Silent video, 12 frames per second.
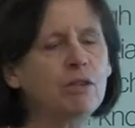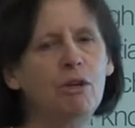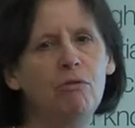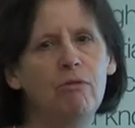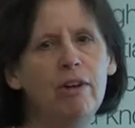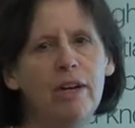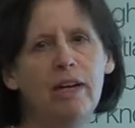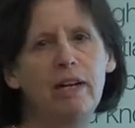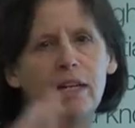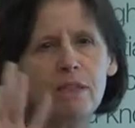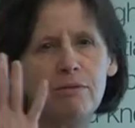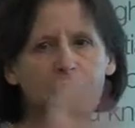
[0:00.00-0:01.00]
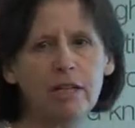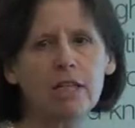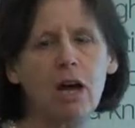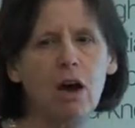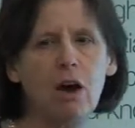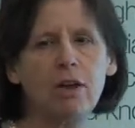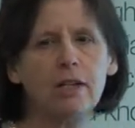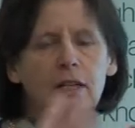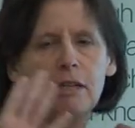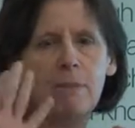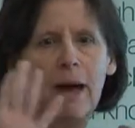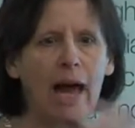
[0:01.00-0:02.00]
So it really is very
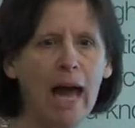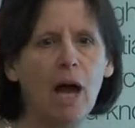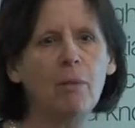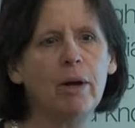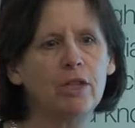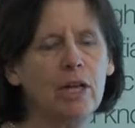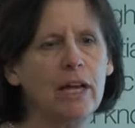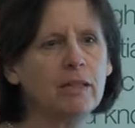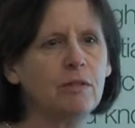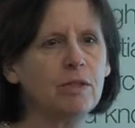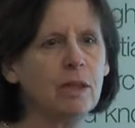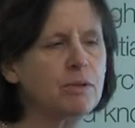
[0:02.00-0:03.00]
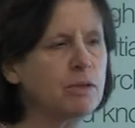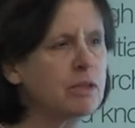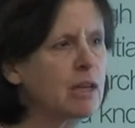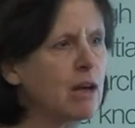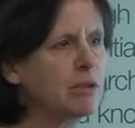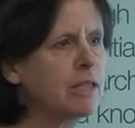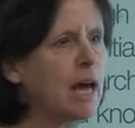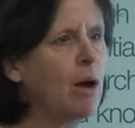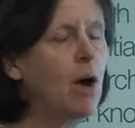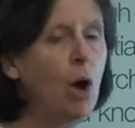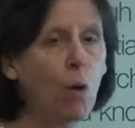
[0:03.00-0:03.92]
targeted about how much active substance goes out,